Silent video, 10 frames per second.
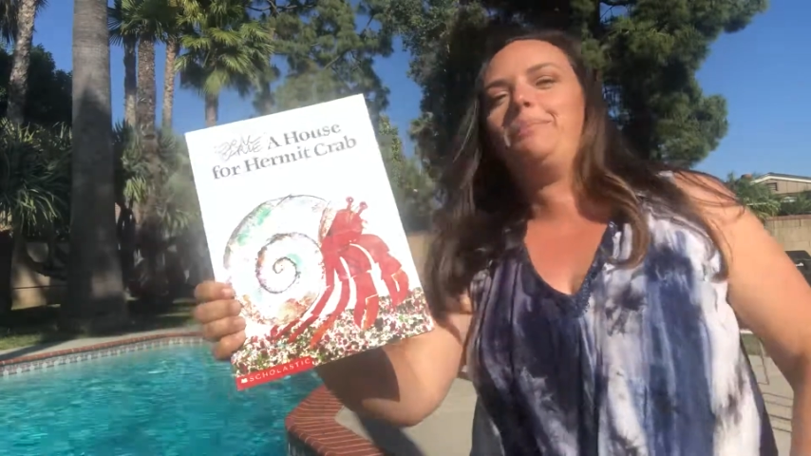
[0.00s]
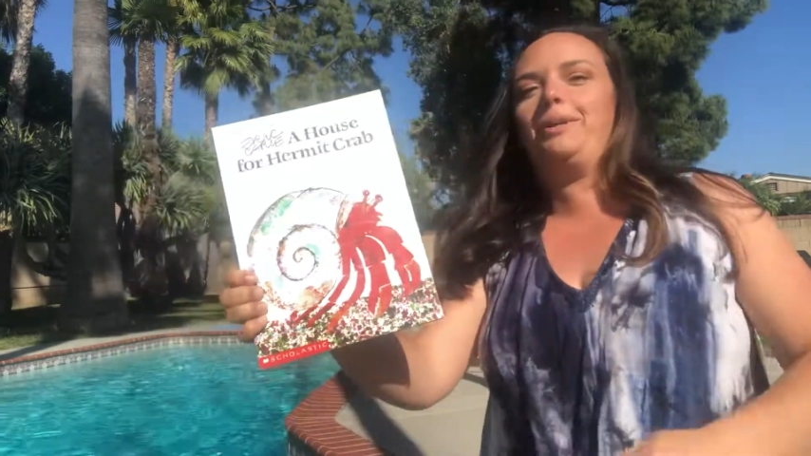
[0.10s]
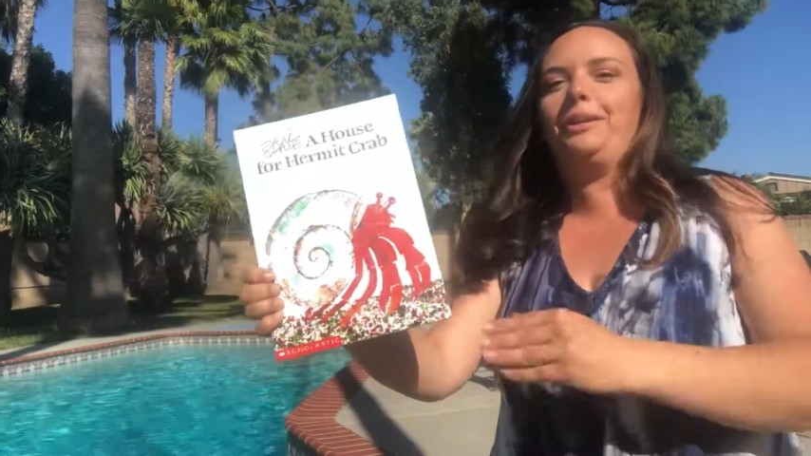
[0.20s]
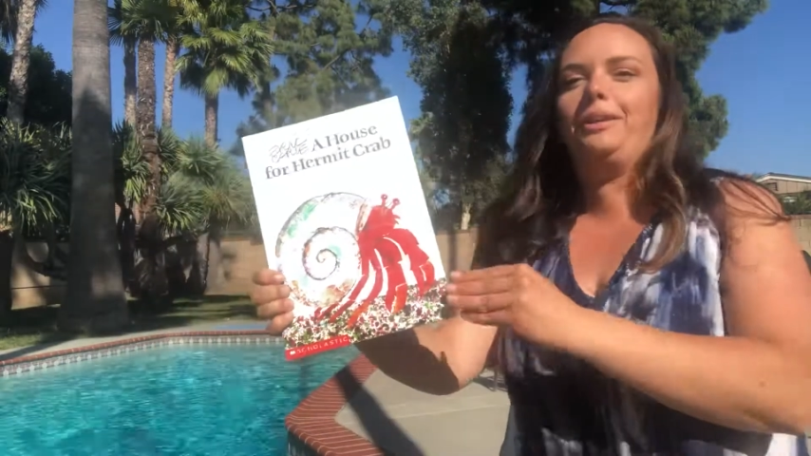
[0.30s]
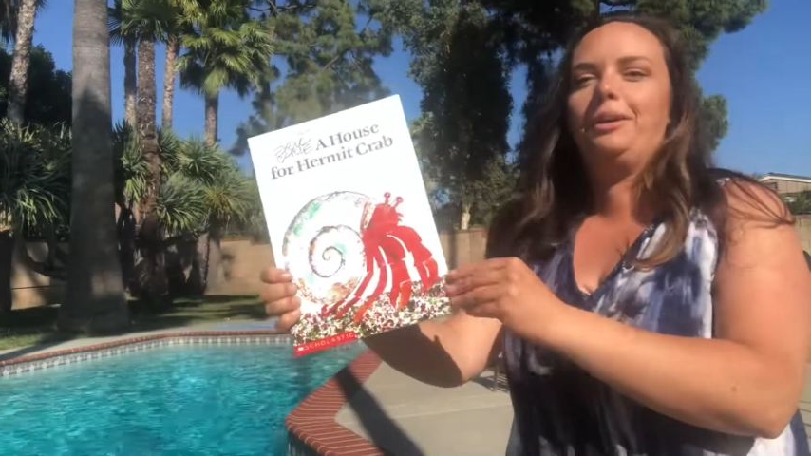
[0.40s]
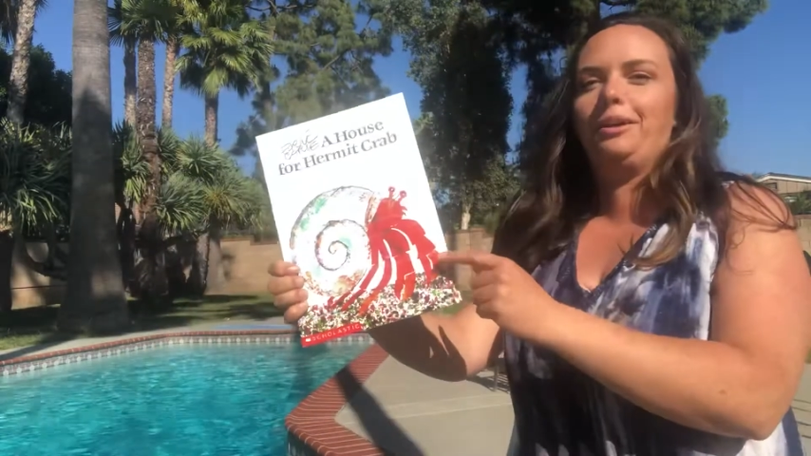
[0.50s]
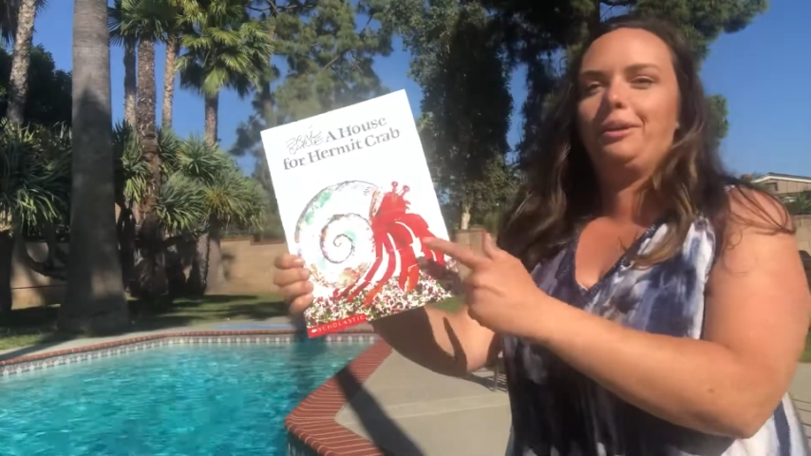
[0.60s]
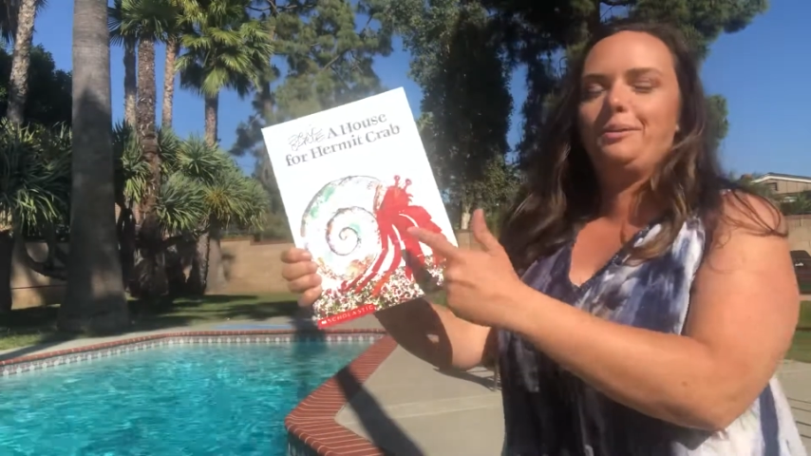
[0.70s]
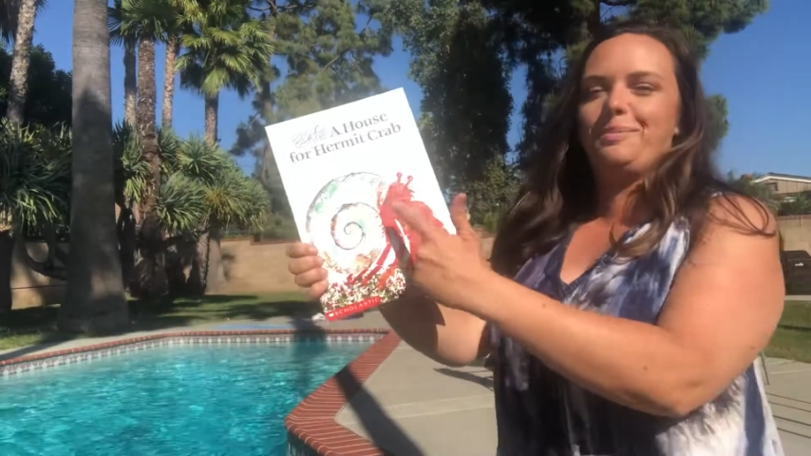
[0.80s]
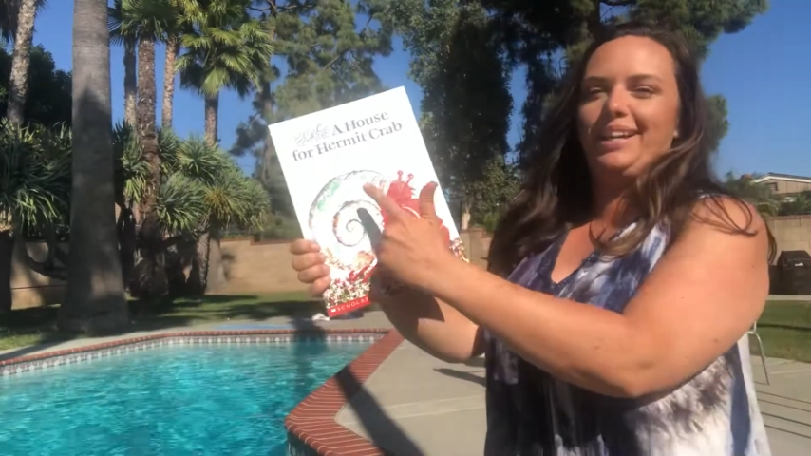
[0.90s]

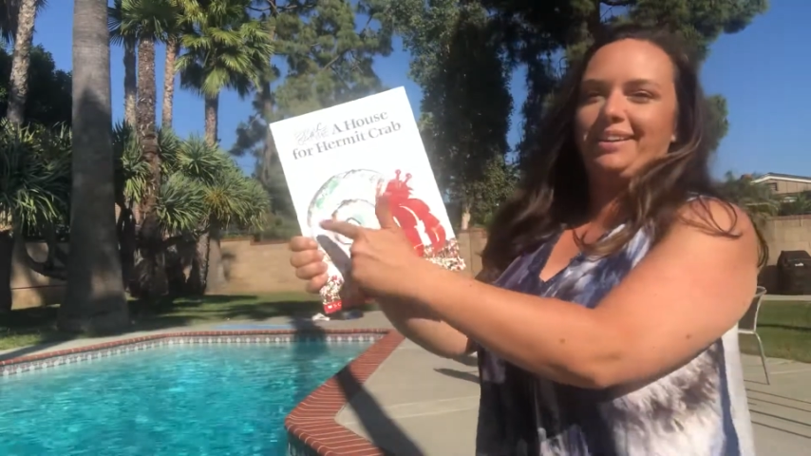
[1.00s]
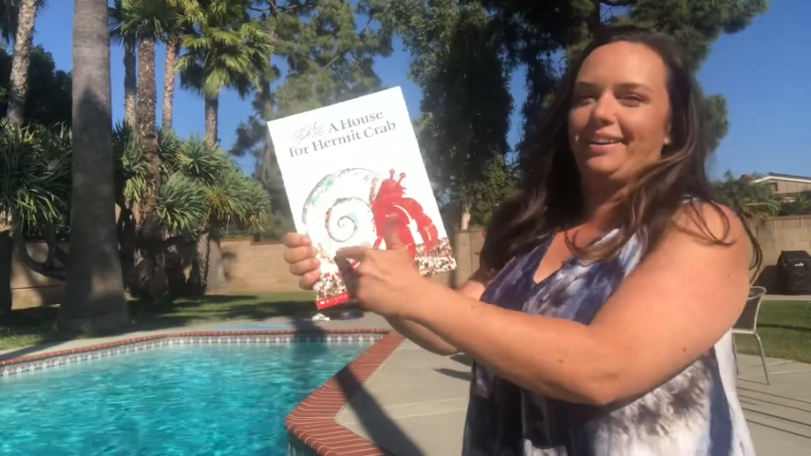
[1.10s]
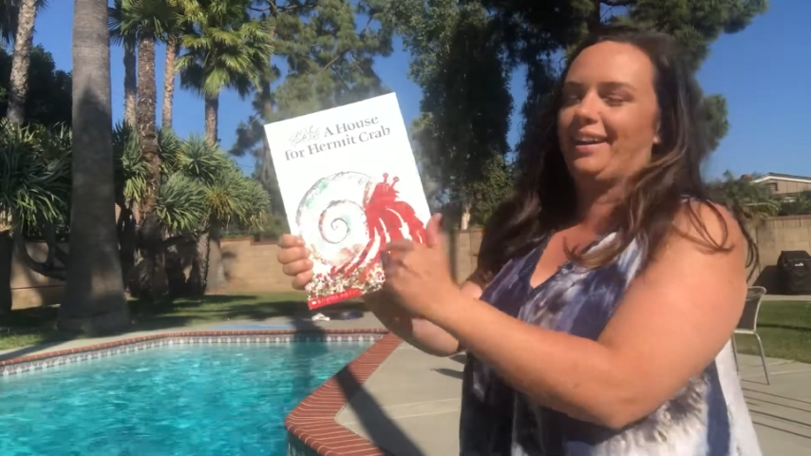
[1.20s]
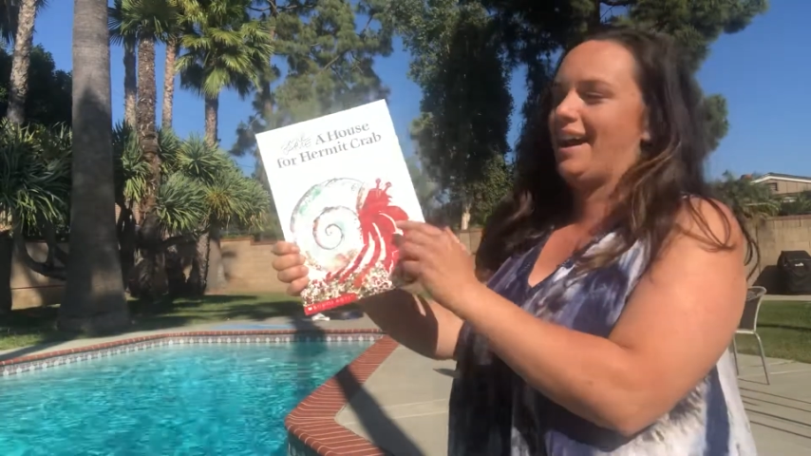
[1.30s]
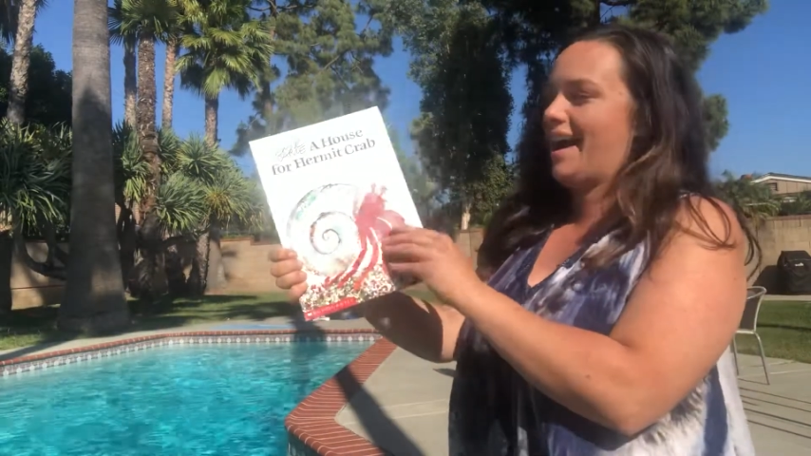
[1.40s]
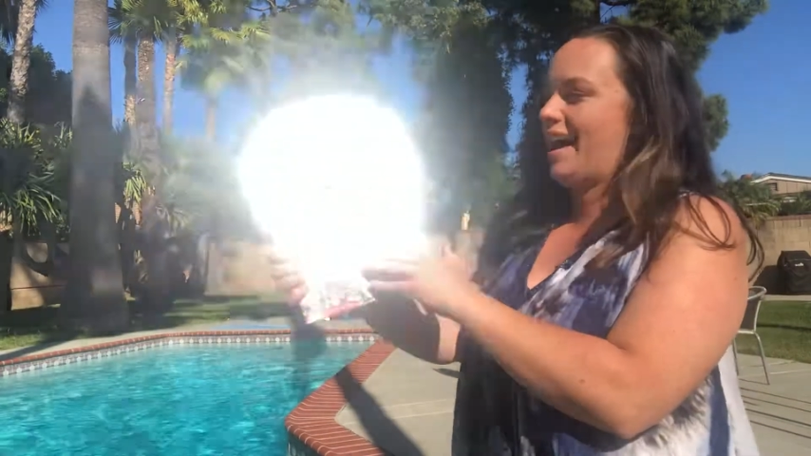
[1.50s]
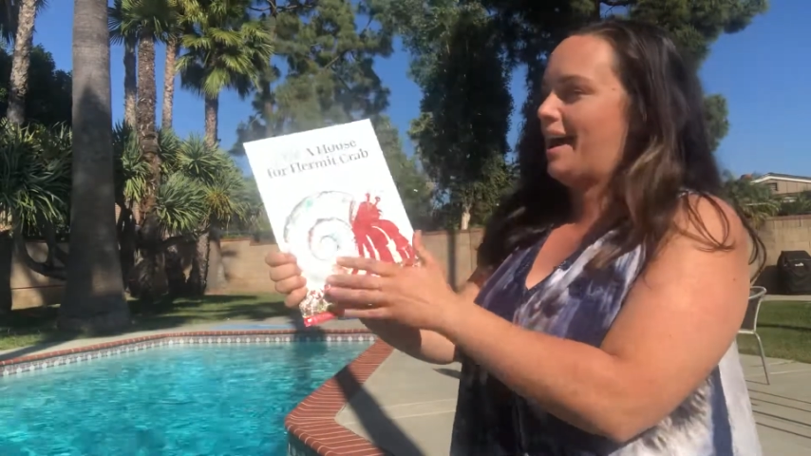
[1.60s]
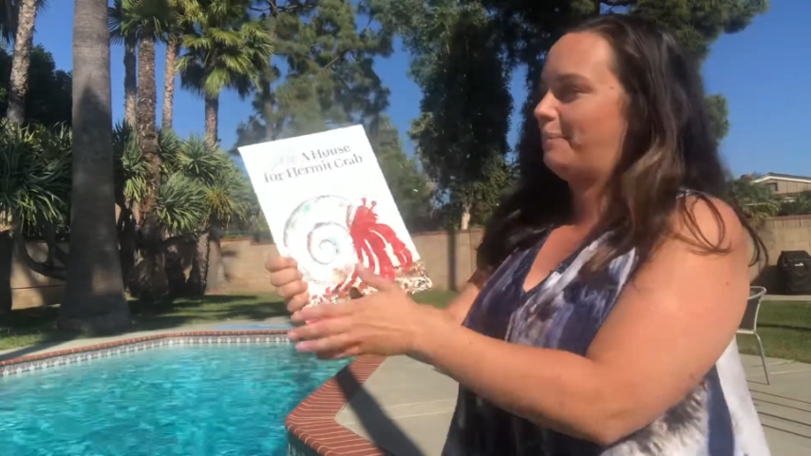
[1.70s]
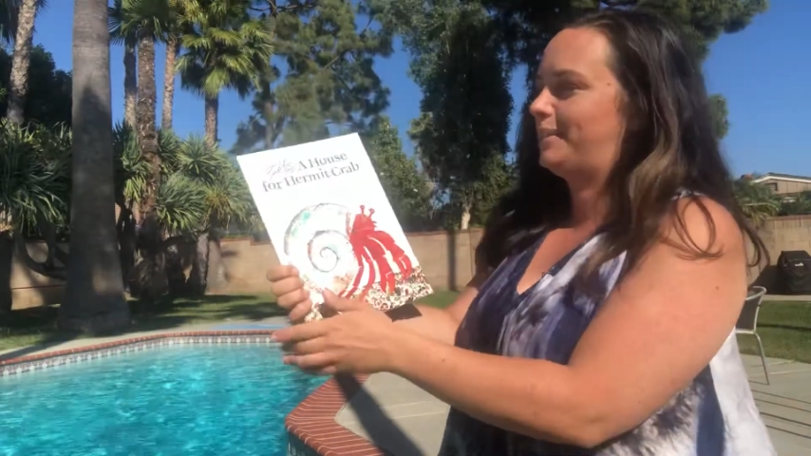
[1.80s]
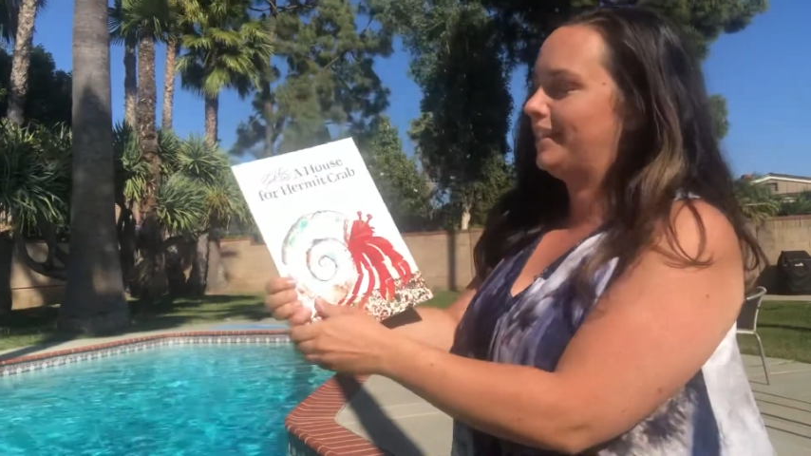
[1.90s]
hermit crabs.